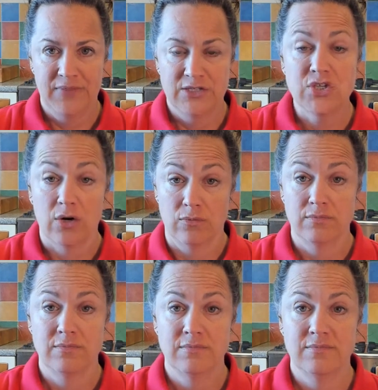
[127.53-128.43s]
So,
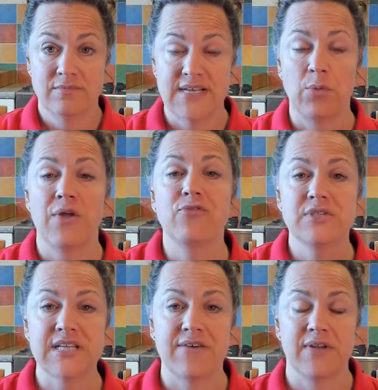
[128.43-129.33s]
day 1 through
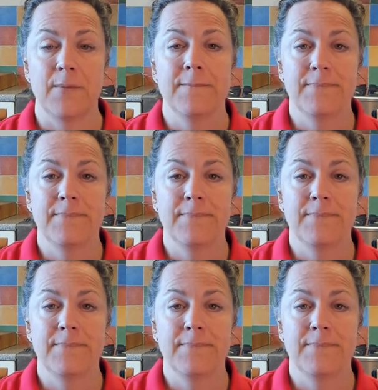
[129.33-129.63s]
7,